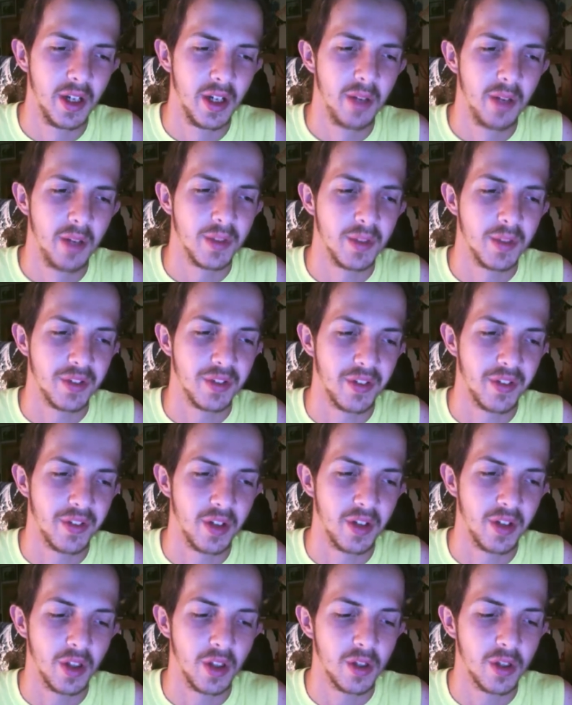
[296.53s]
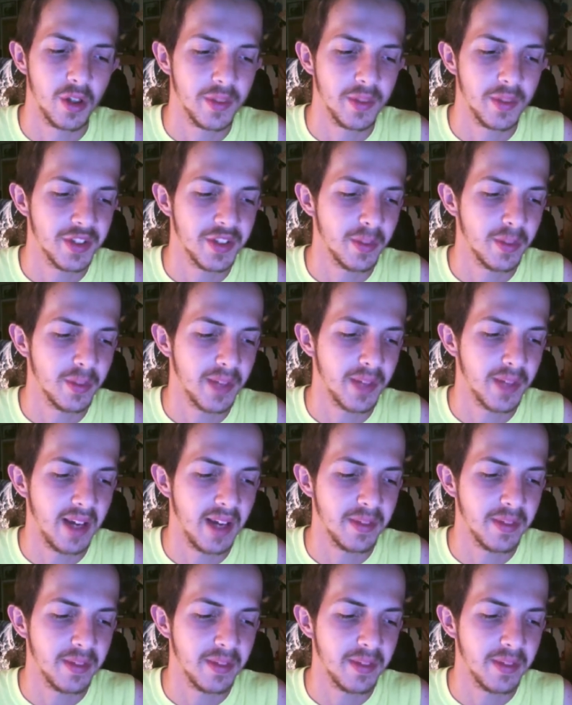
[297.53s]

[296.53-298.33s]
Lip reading: mess with it a little bit sometimes,